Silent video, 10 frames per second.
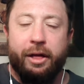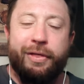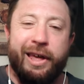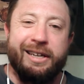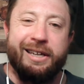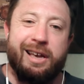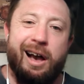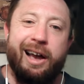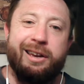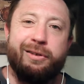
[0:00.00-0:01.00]
that is
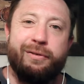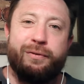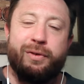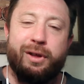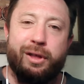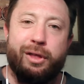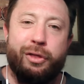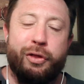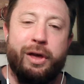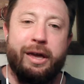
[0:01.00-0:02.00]
kind of
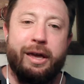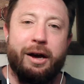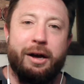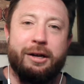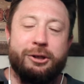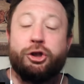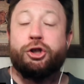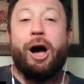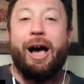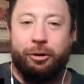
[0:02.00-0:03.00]
the
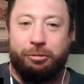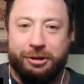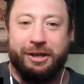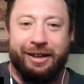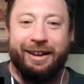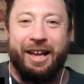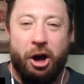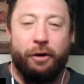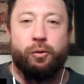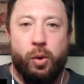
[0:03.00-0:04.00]
child
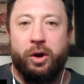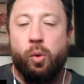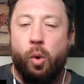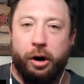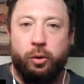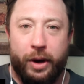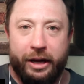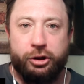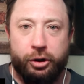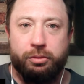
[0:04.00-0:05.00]
of Week 1 and
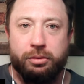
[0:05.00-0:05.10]
Week 2?